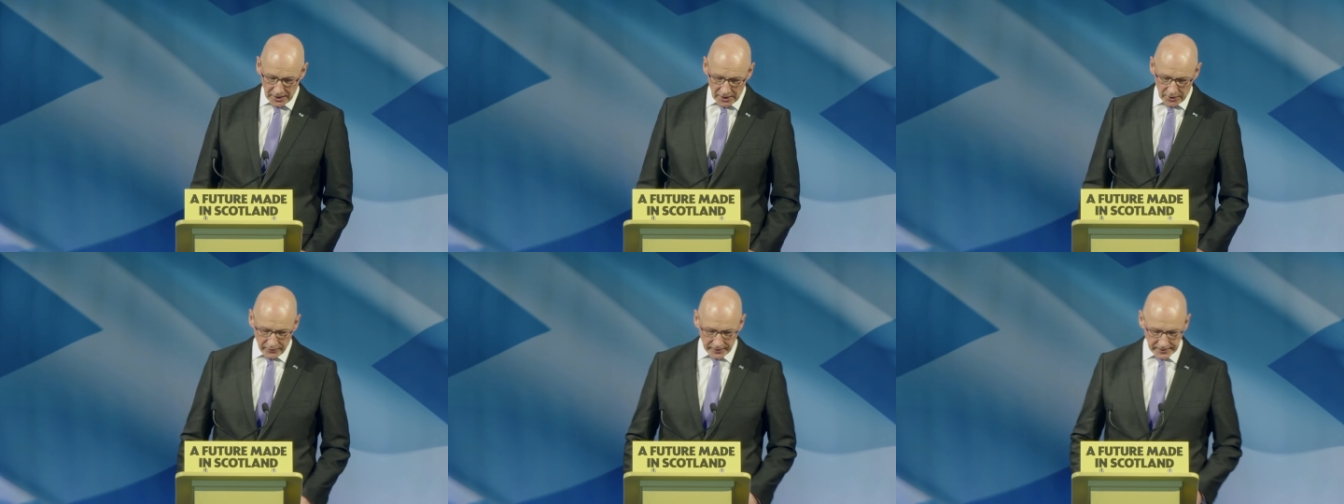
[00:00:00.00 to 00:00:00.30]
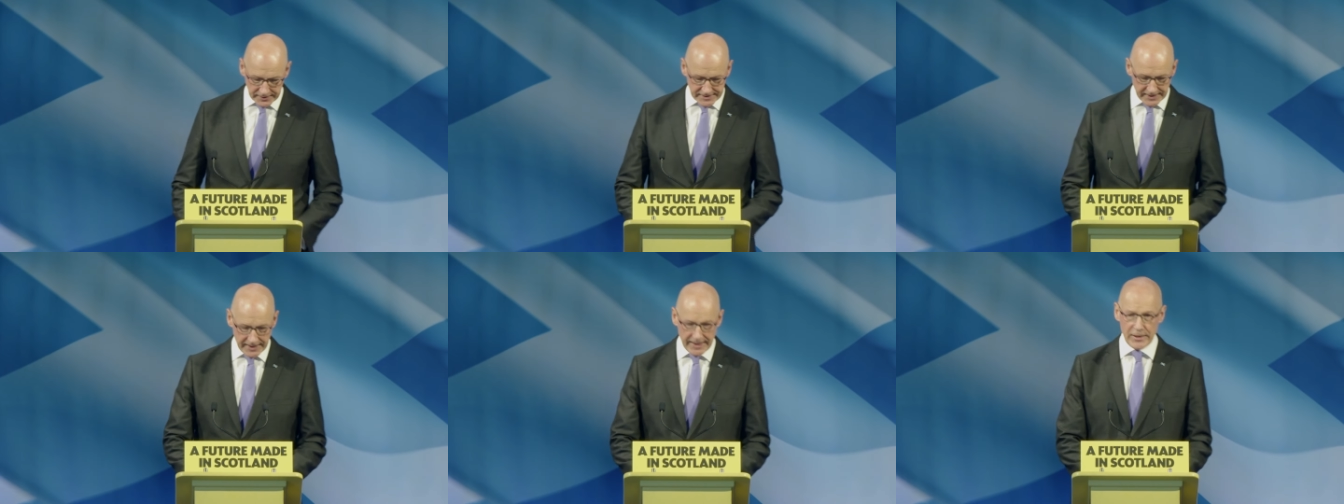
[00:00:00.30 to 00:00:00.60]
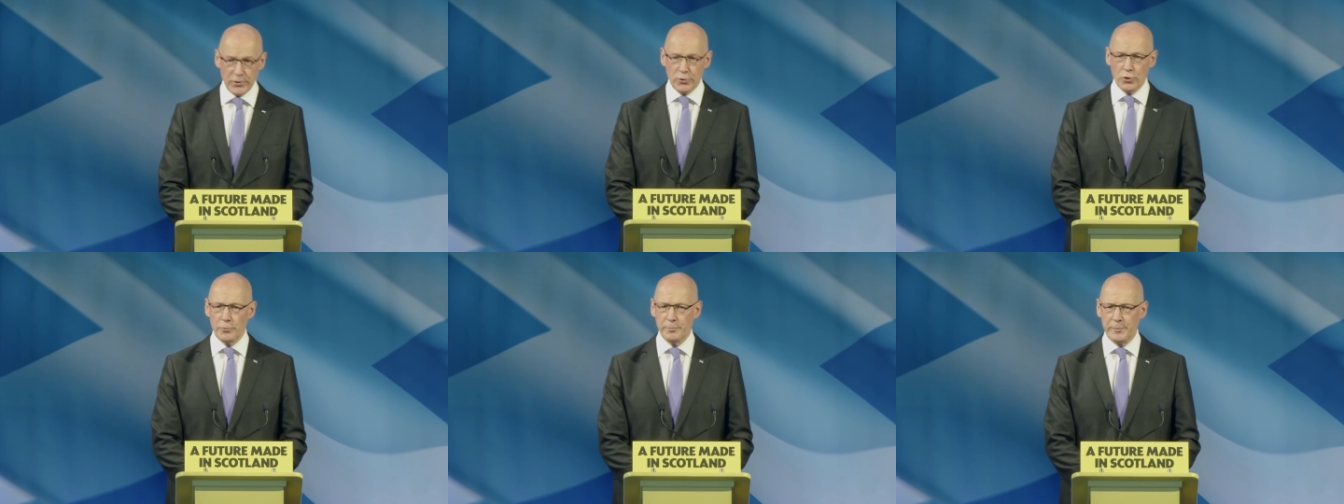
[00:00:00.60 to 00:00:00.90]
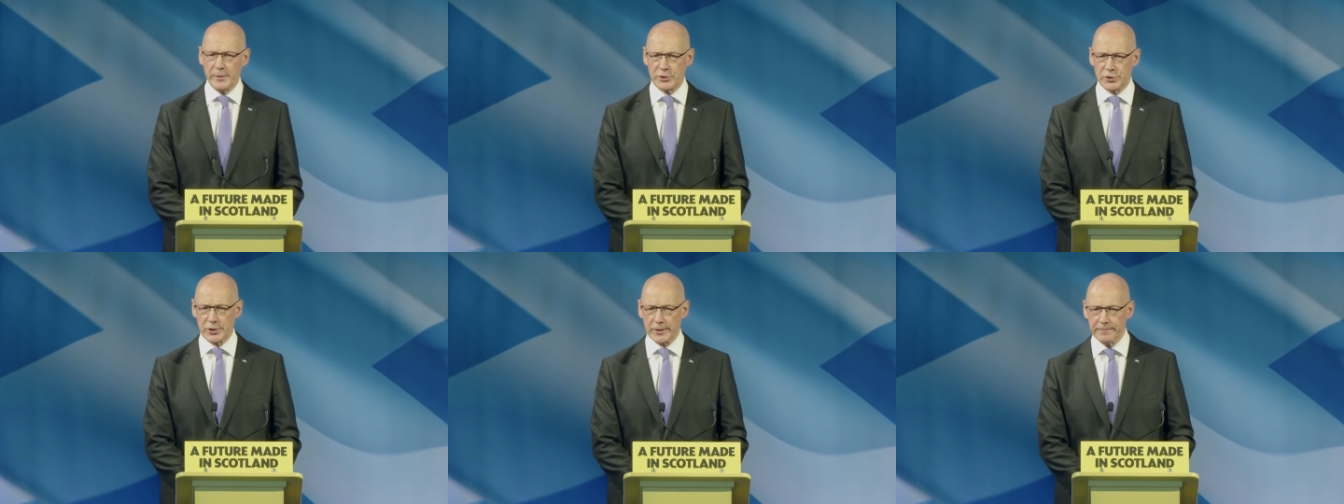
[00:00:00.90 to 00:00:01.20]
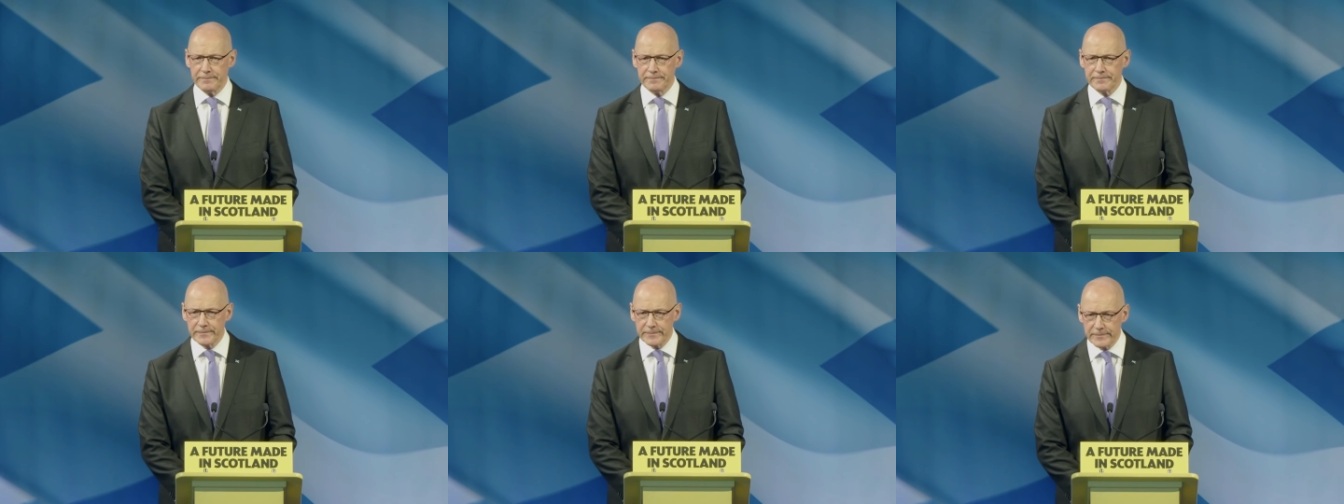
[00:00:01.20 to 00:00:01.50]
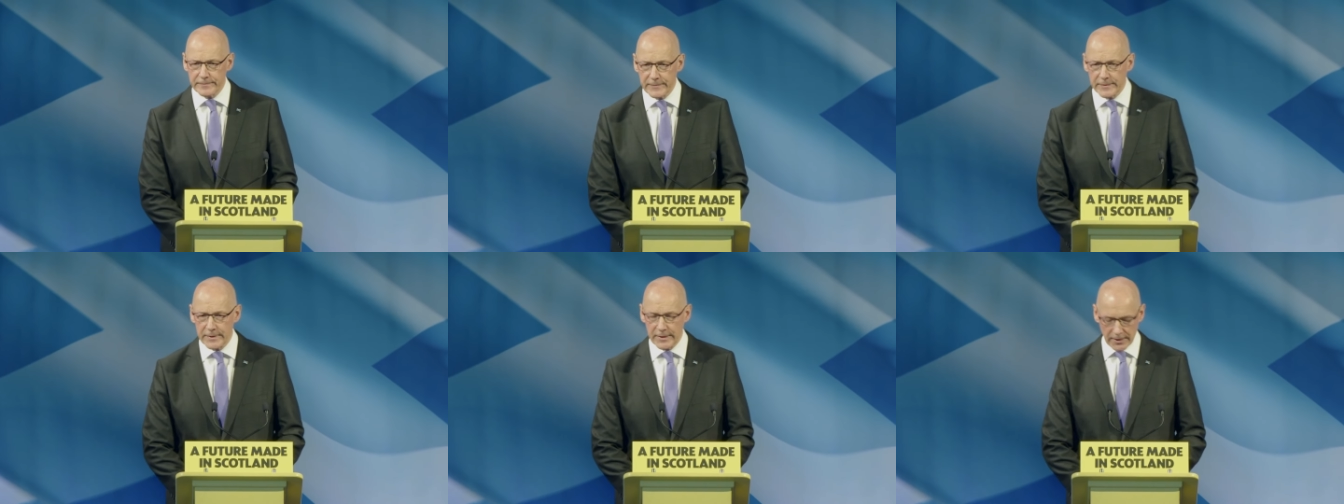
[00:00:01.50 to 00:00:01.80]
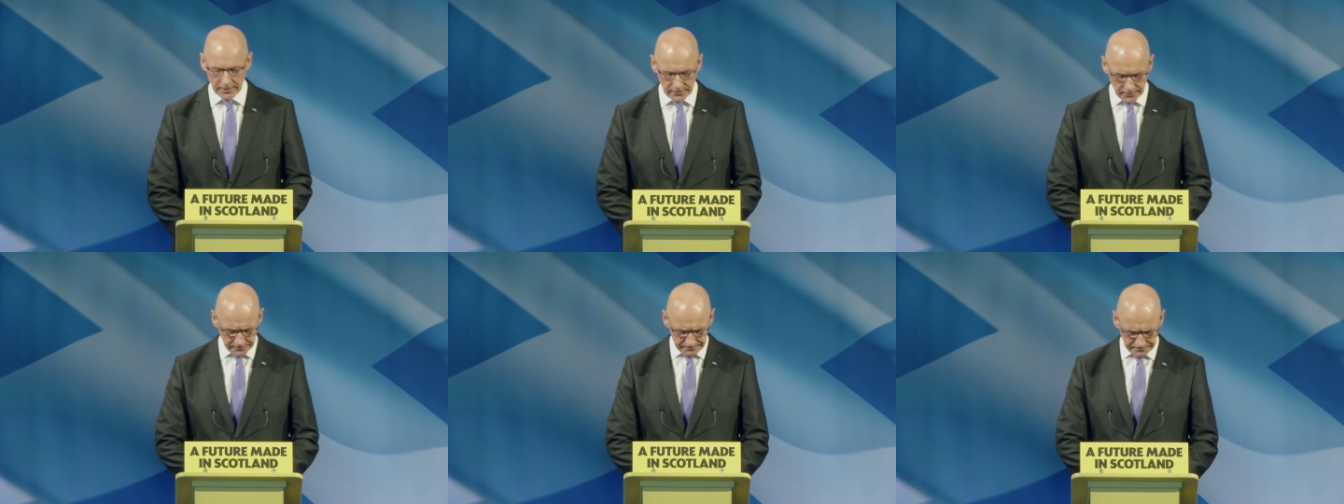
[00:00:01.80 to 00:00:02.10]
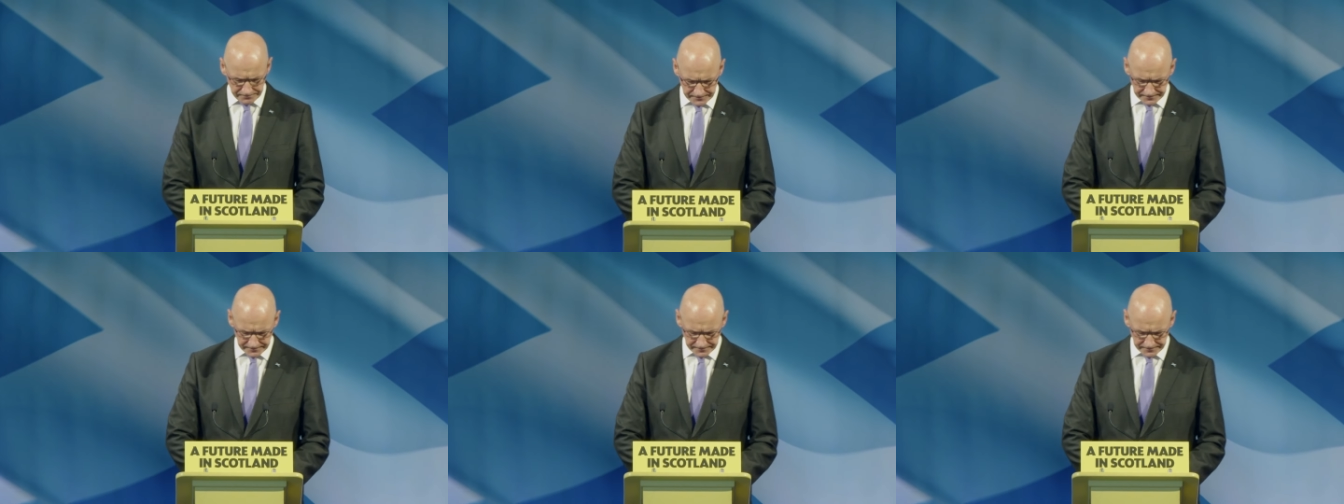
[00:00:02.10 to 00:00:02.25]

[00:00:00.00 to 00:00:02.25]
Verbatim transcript: Right, Ewan Petrie. There you are.